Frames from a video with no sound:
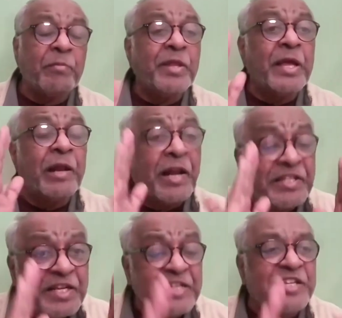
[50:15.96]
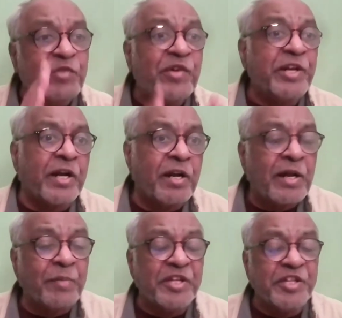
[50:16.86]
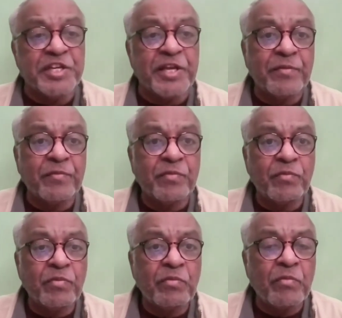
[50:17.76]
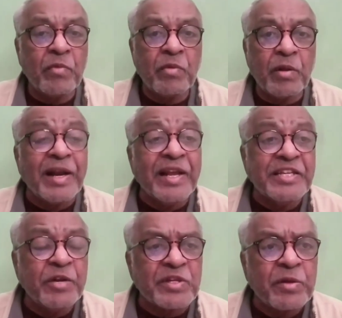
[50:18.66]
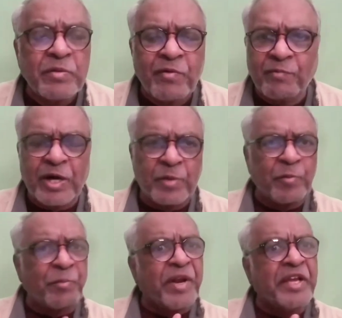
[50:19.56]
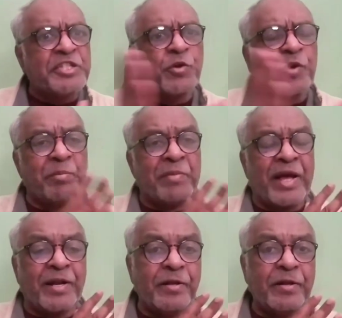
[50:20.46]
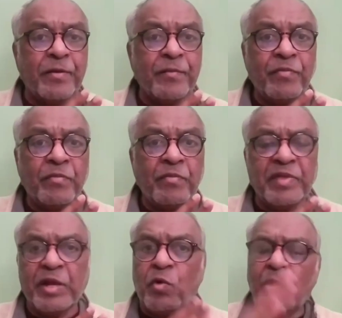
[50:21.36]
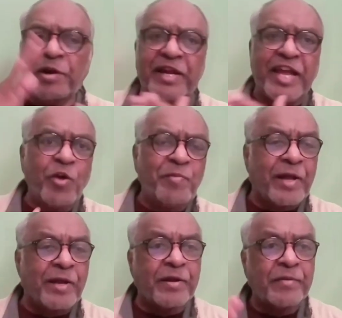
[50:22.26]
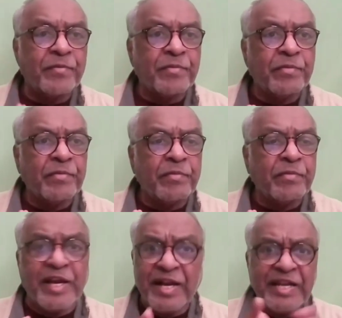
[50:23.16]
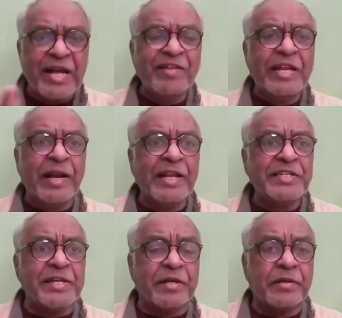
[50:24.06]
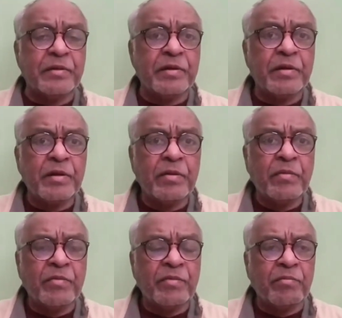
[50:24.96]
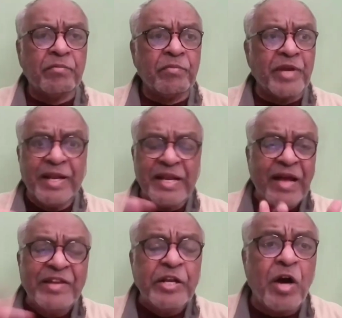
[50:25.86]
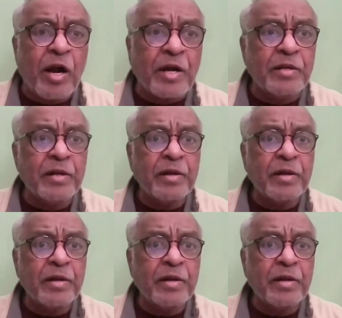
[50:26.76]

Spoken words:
The religion is invented, Amitji. Religion was what about prehistoric man, the old caveman. He didn't have any religion. He didn't have any God.